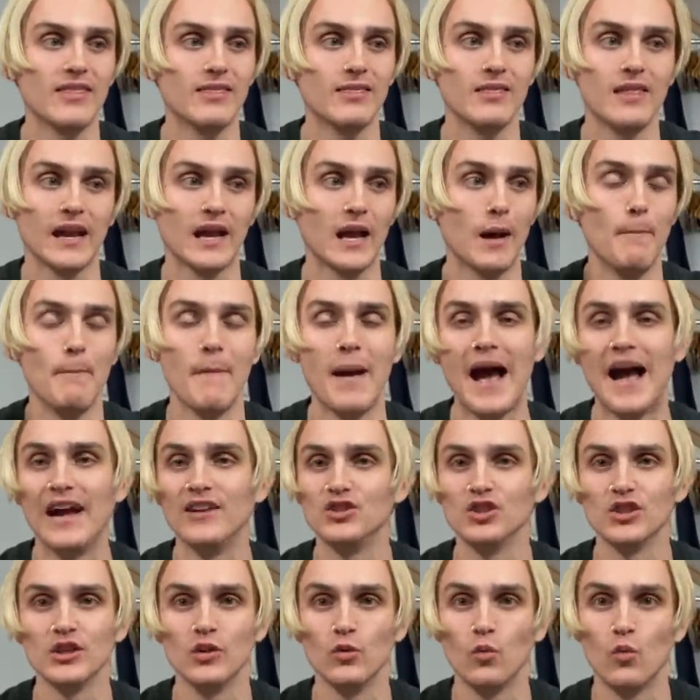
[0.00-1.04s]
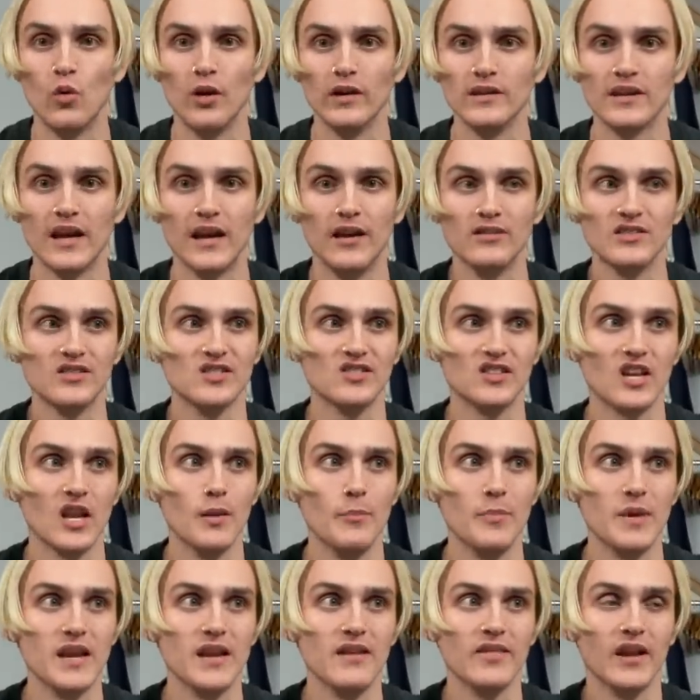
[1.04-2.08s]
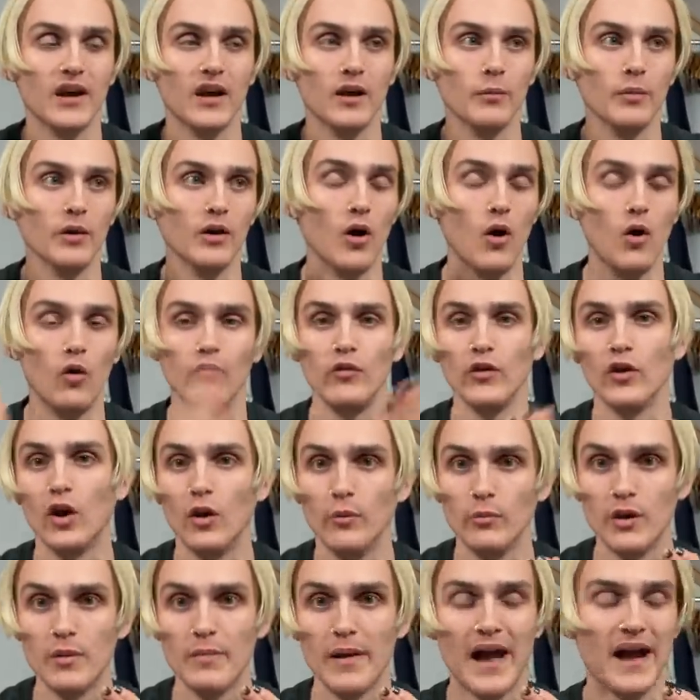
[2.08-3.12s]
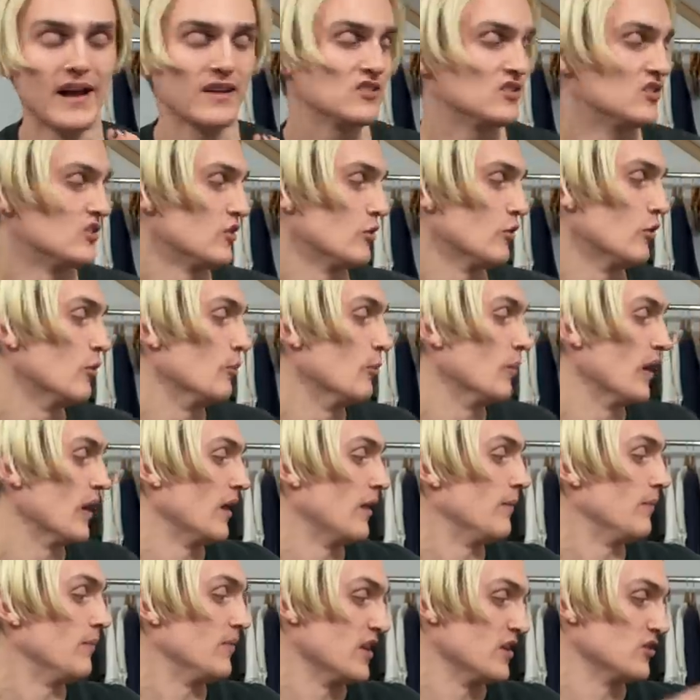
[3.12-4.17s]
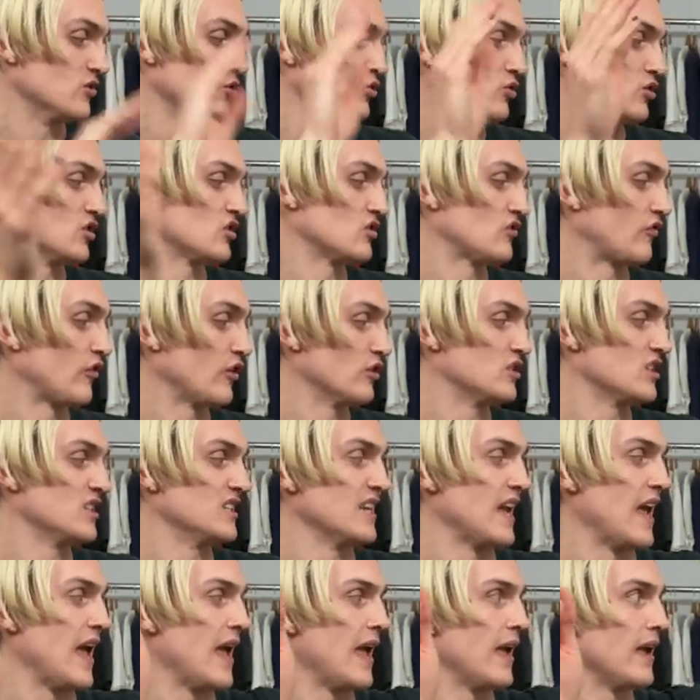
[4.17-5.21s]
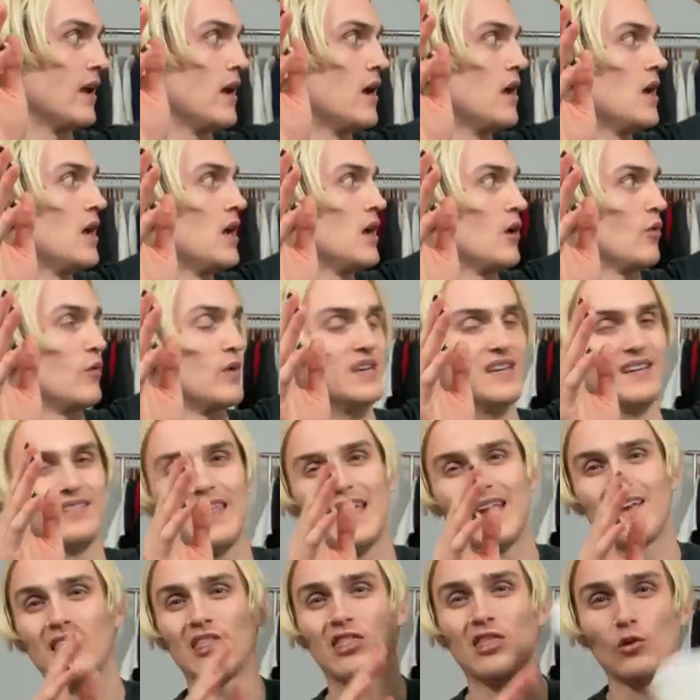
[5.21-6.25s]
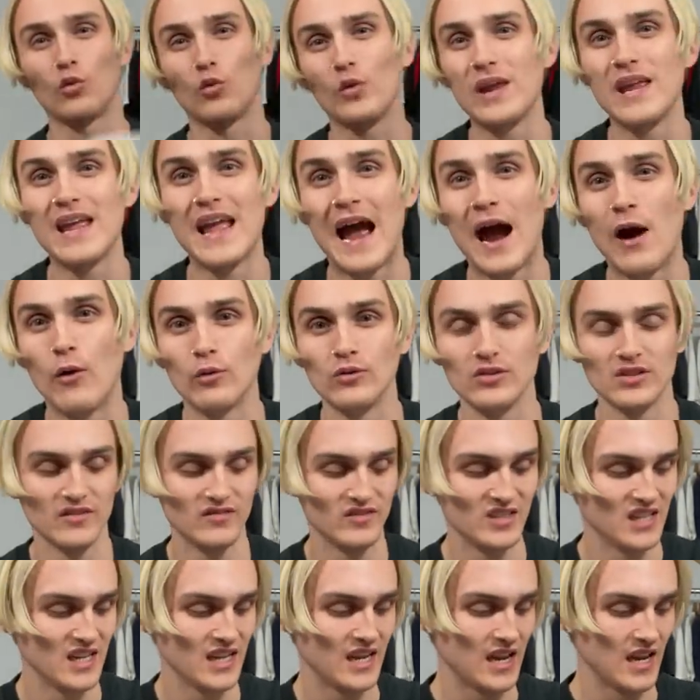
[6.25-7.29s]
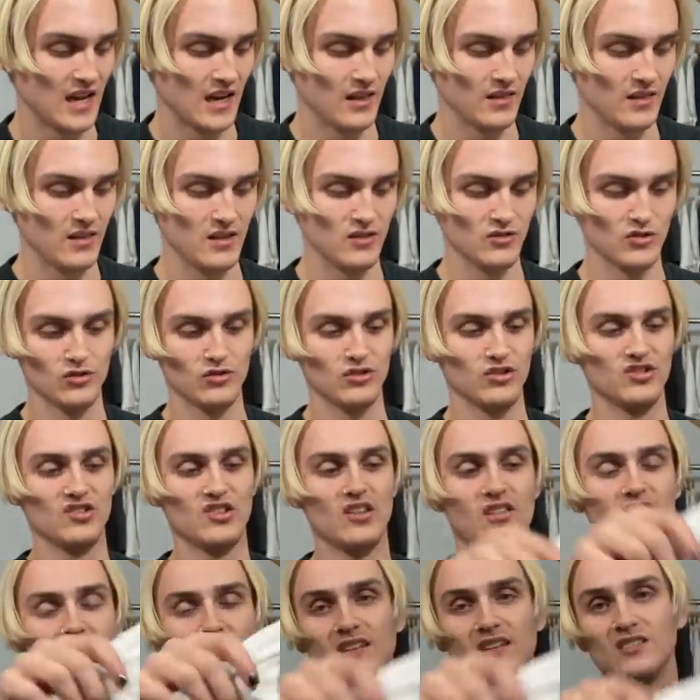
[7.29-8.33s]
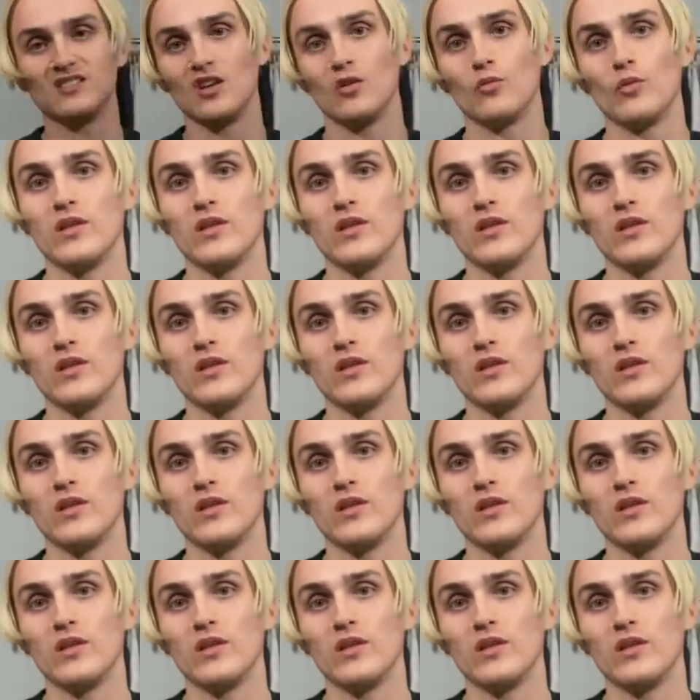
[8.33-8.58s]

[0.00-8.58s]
like imagine what else is gonna be in there, but hopefully I'll be back soon. But these are just for today. We did like three hours of digging and these are just the things that we